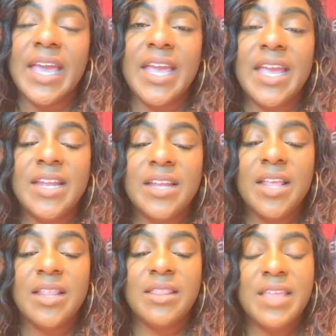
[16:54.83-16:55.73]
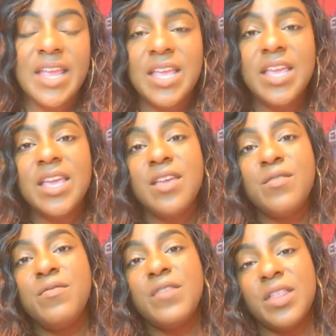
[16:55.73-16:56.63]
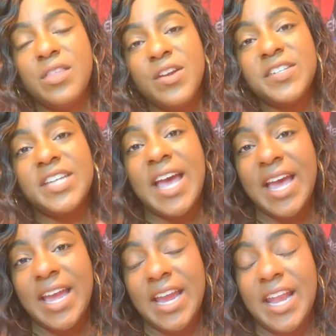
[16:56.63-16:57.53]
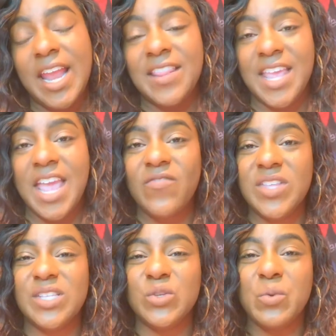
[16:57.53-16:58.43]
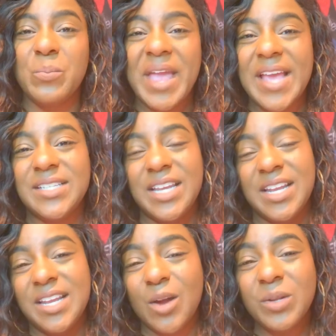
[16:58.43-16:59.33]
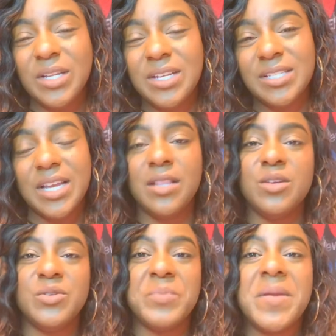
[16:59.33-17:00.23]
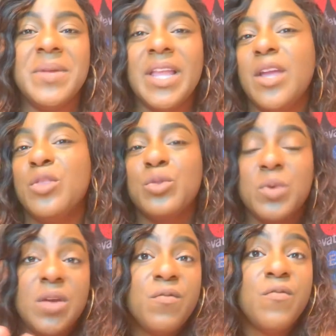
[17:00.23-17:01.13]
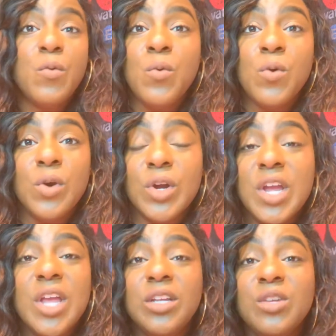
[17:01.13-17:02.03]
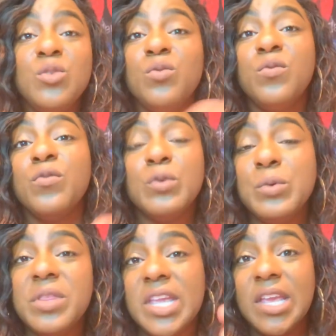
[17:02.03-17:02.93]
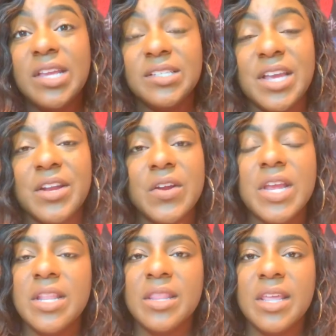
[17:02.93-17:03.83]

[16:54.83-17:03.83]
and they give their tide and they have this little basket and it only looks like there's maybe like three or four little fruit thingies that are in